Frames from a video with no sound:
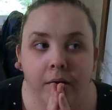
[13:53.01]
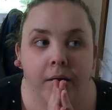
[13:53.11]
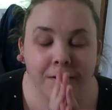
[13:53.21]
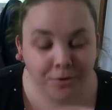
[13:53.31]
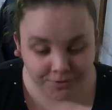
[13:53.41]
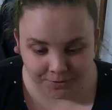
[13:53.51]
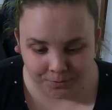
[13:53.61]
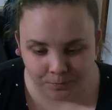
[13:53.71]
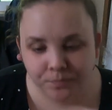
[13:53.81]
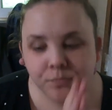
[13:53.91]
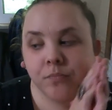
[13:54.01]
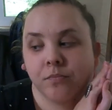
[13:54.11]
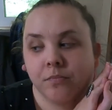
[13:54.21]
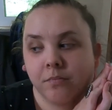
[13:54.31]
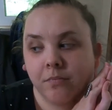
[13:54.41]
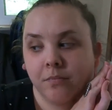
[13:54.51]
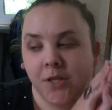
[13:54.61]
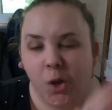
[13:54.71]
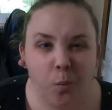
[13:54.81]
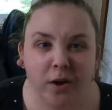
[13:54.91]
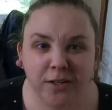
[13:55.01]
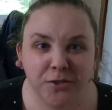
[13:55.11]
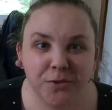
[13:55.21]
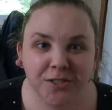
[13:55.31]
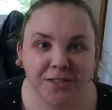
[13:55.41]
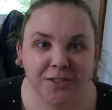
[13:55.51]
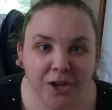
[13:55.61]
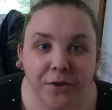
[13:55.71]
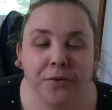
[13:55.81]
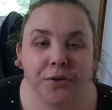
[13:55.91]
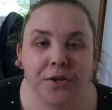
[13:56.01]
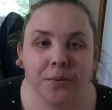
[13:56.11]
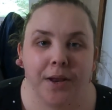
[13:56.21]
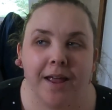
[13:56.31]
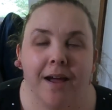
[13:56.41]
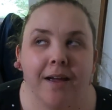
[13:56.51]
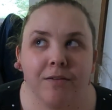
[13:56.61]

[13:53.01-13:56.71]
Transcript: I also want to do just a general Q and A.